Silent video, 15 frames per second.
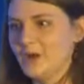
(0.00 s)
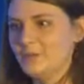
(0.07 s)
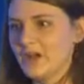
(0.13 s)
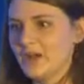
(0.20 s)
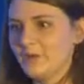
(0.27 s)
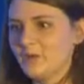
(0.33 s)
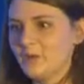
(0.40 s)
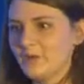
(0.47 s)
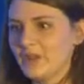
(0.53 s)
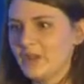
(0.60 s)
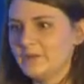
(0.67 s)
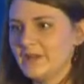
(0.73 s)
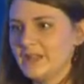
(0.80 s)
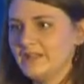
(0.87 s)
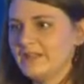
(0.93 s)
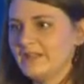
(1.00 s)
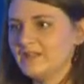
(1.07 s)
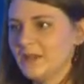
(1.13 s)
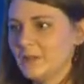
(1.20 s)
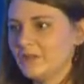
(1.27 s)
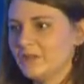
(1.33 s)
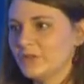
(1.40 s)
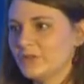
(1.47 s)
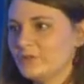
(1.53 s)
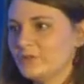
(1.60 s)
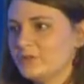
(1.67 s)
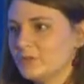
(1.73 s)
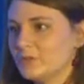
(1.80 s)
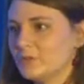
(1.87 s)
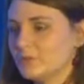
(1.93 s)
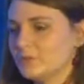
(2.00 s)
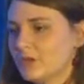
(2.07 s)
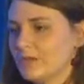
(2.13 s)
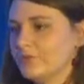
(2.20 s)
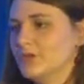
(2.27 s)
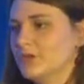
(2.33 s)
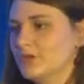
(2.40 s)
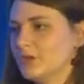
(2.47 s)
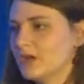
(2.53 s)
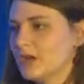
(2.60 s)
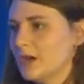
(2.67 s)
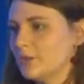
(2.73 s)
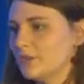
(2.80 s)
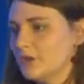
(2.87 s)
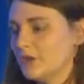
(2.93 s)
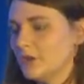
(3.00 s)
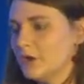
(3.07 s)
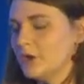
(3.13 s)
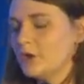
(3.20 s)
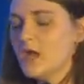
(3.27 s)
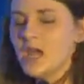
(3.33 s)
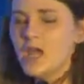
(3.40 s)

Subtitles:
about what that means in terms of the revenue that comes through.